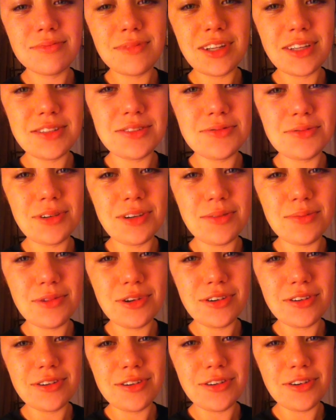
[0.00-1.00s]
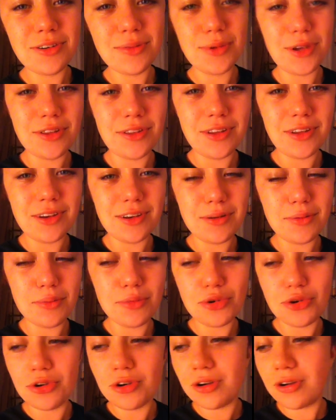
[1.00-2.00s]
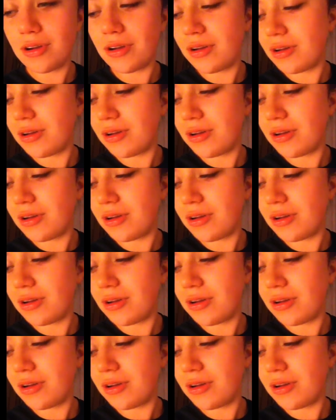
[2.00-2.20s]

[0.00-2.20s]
That's weird, I'm not going to talk about that anymore.